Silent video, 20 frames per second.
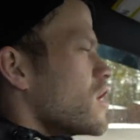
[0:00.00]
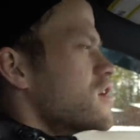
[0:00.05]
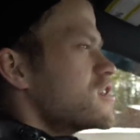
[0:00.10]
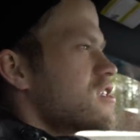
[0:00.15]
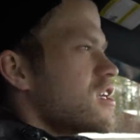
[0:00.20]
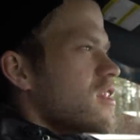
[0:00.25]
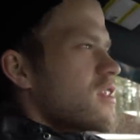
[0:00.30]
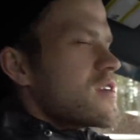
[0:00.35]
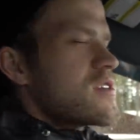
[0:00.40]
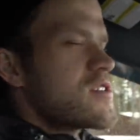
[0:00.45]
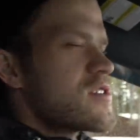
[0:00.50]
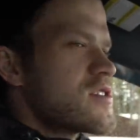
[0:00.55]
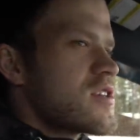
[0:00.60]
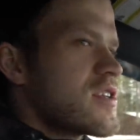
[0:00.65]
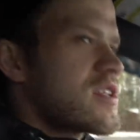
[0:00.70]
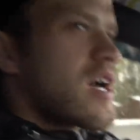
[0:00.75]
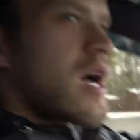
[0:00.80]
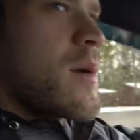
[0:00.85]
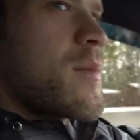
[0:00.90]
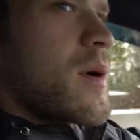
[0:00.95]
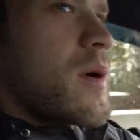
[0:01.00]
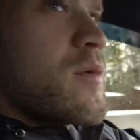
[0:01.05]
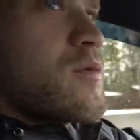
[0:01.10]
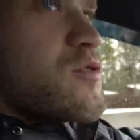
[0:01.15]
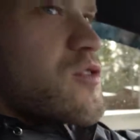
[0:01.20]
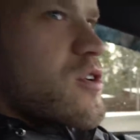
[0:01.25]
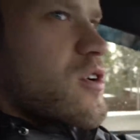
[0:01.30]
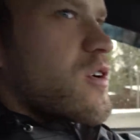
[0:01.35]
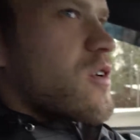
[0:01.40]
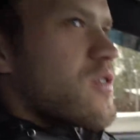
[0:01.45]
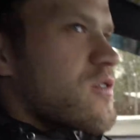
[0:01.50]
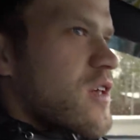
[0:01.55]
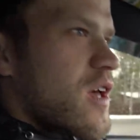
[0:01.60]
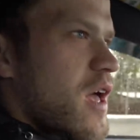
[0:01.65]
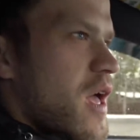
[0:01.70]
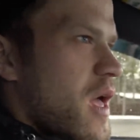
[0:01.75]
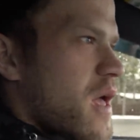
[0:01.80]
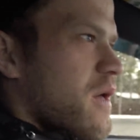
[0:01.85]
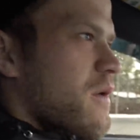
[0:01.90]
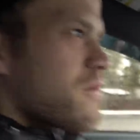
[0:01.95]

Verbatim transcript: See, this is the type I would drink all day.